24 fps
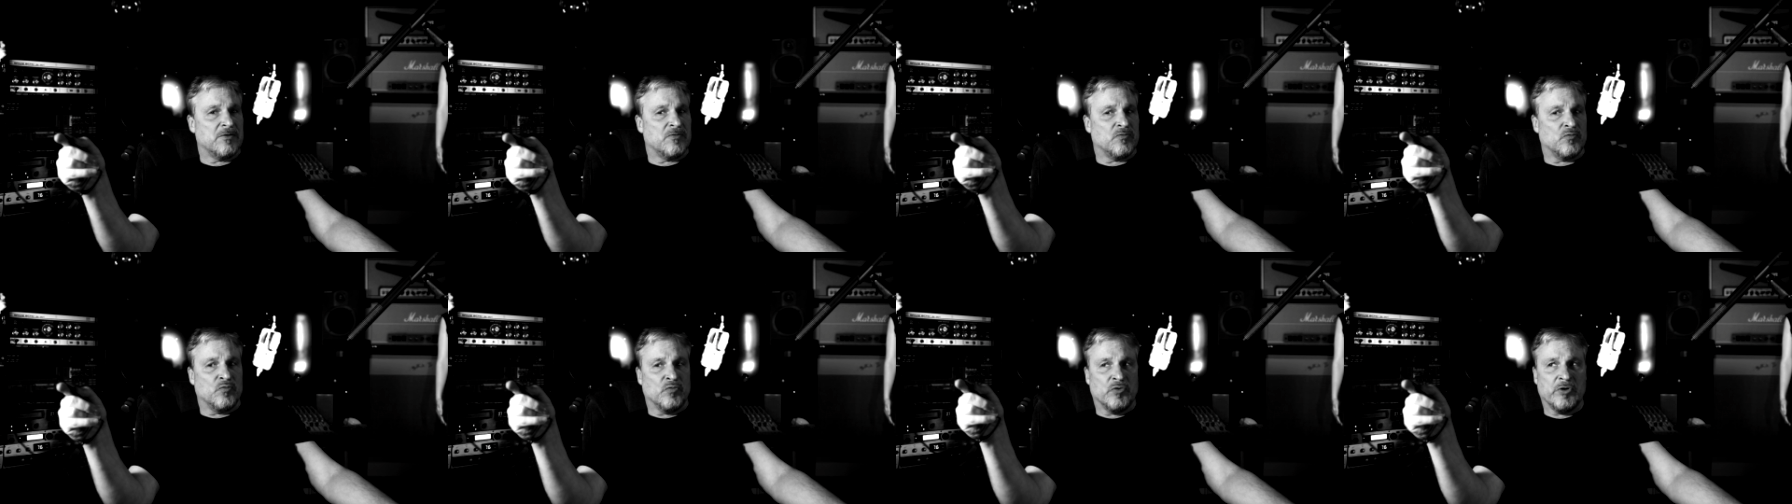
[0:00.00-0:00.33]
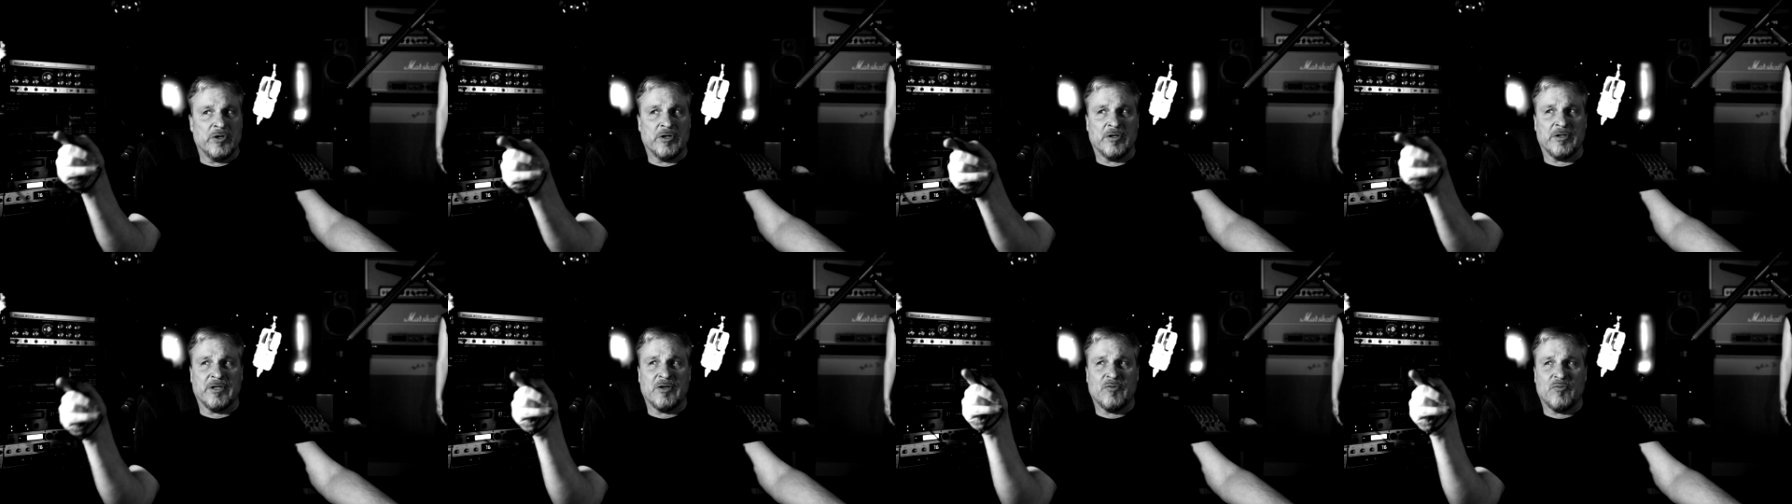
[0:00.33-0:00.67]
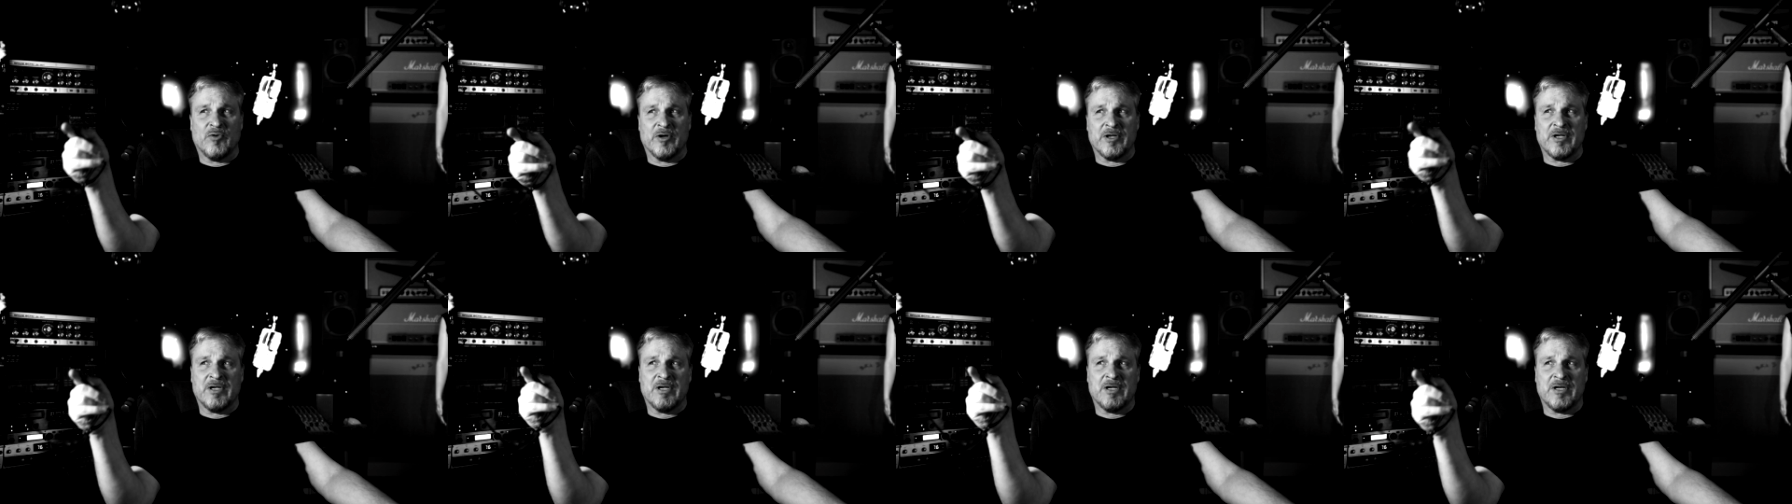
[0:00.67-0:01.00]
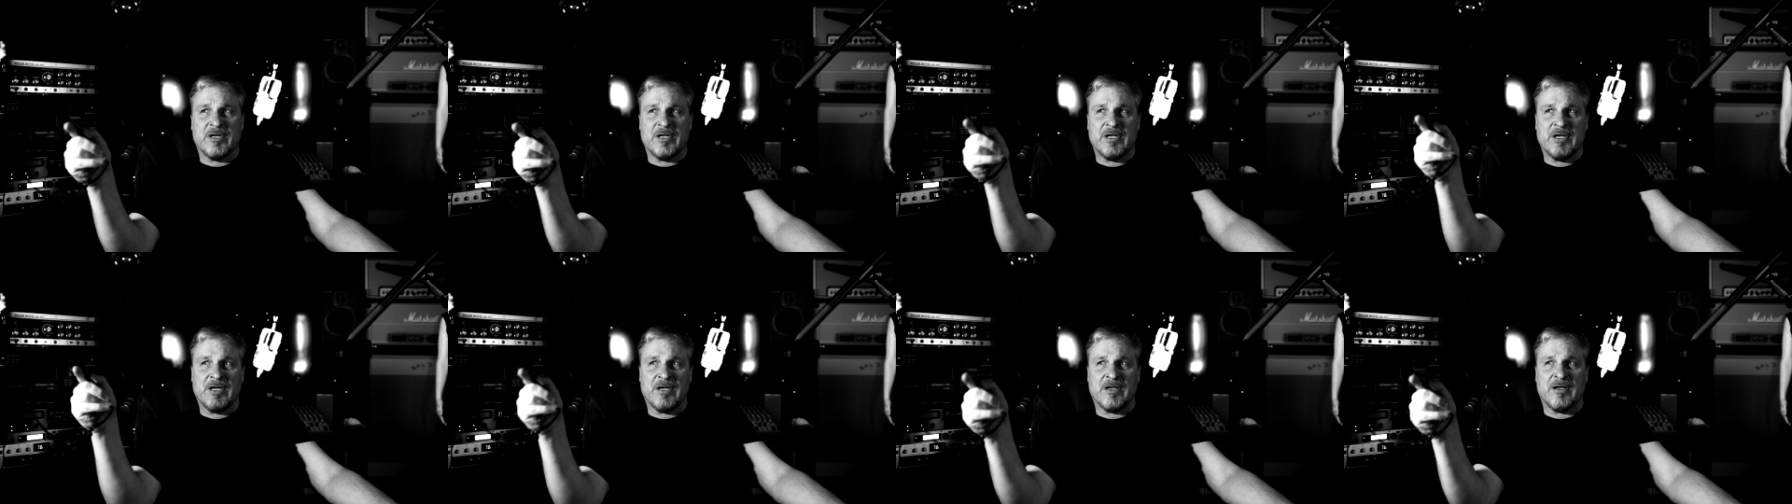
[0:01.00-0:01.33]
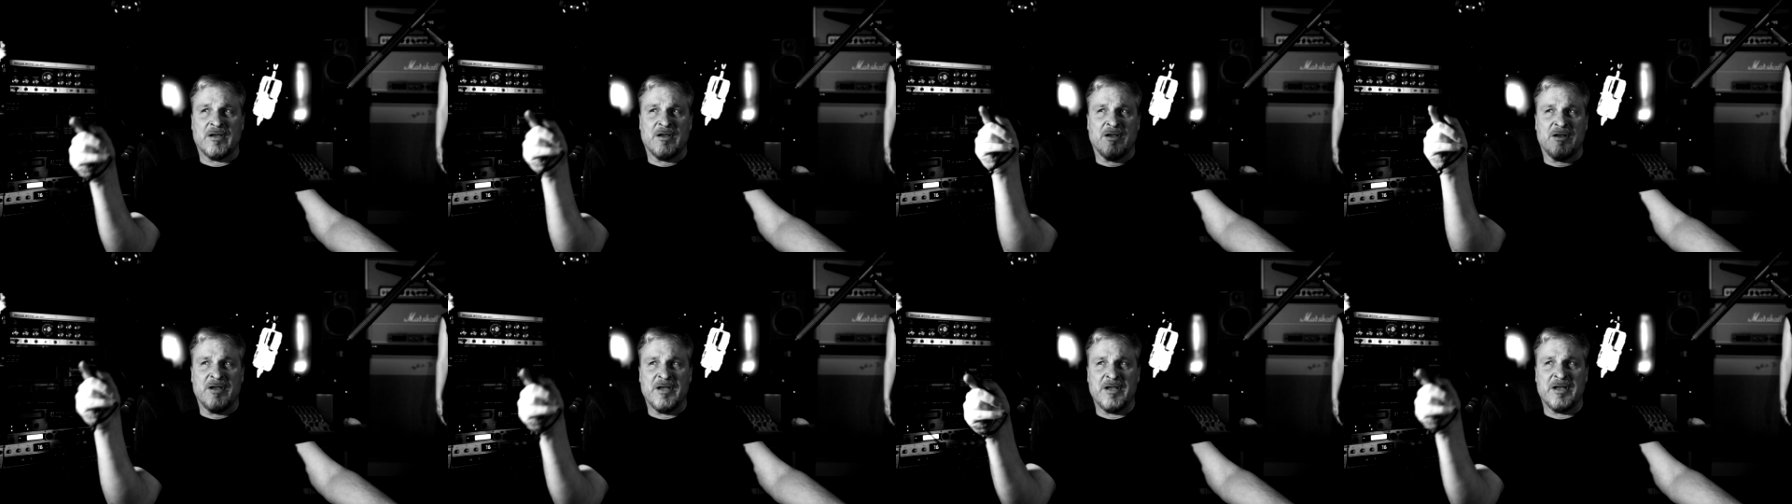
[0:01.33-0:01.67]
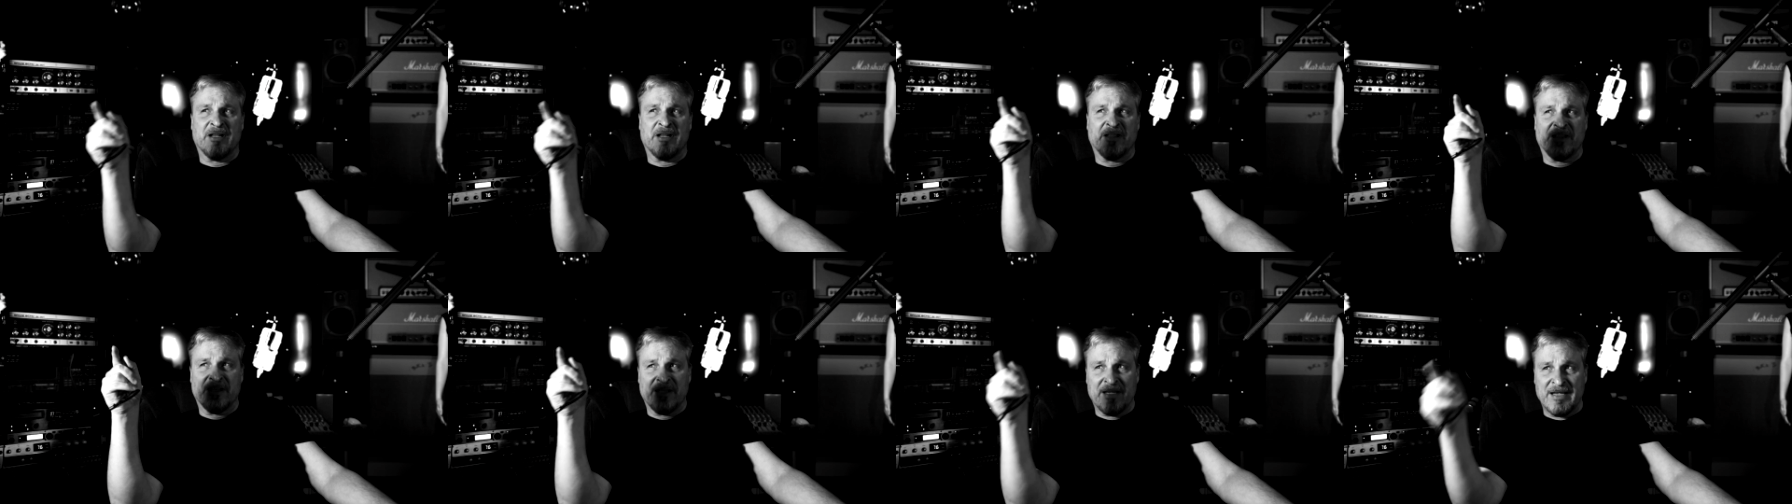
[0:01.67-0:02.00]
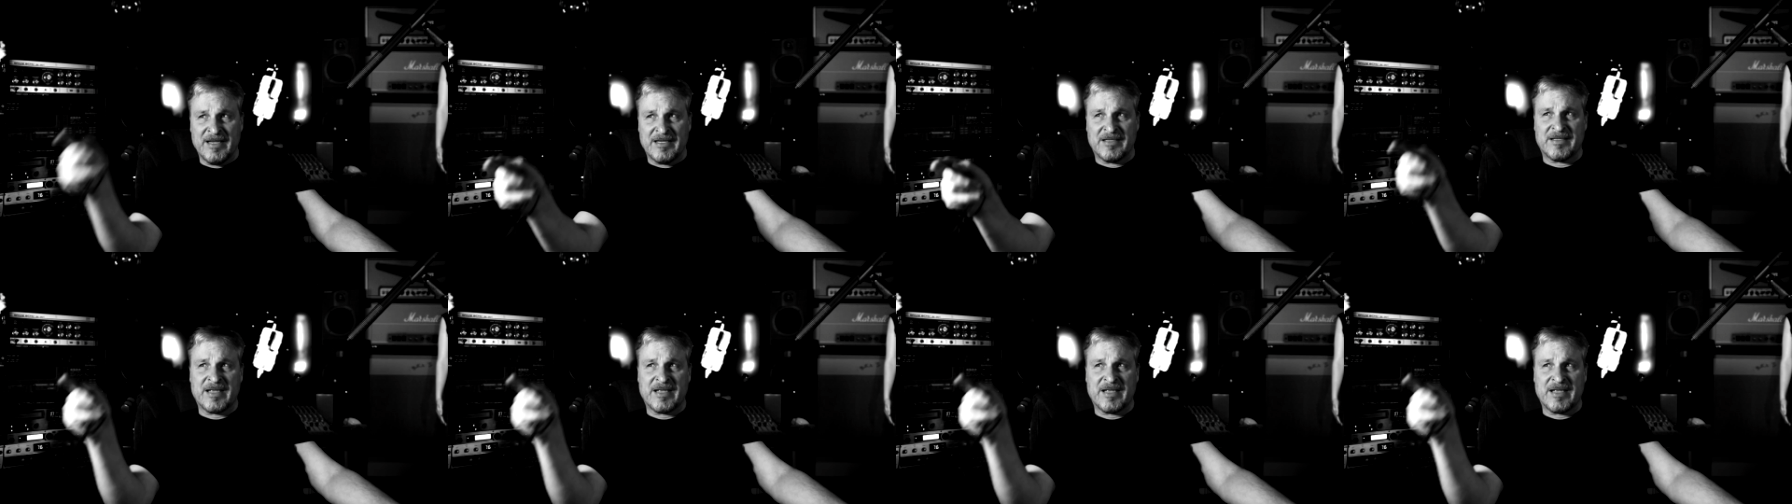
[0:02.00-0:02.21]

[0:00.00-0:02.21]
really what you need. You need at least